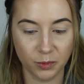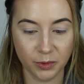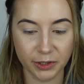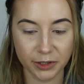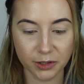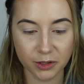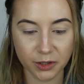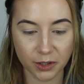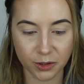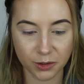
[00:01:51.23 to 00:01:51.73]

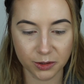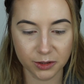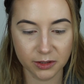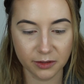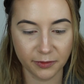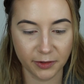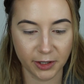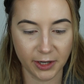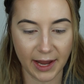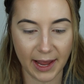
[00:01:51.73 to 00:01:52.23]
real gold
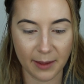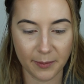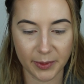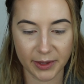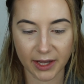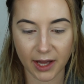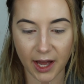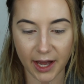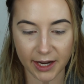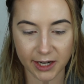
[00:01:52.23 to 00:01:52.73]
for an
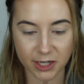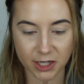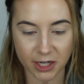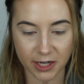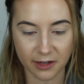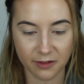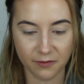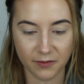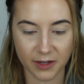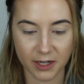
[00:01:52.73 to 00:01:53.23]
epic high
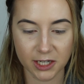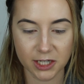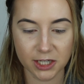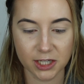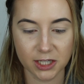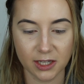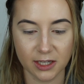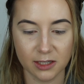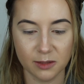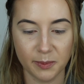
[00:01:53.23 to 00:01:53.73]
shine finish
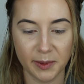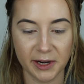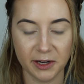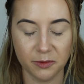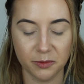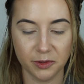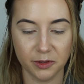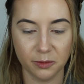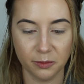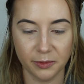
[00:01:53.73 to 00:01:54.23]
that's paired
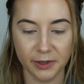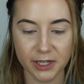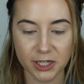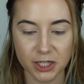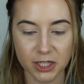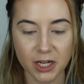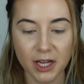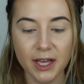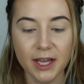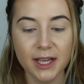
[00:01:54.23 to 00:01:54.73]
with rich,